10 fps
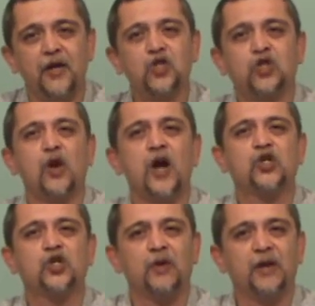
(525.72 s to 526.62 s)

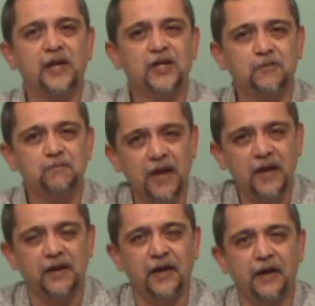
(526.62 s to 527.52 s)
structurally
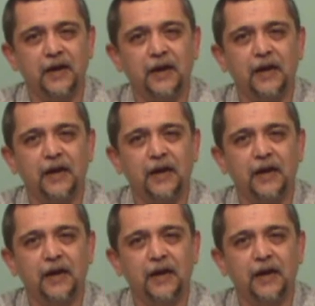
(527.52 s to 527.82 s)
speaking,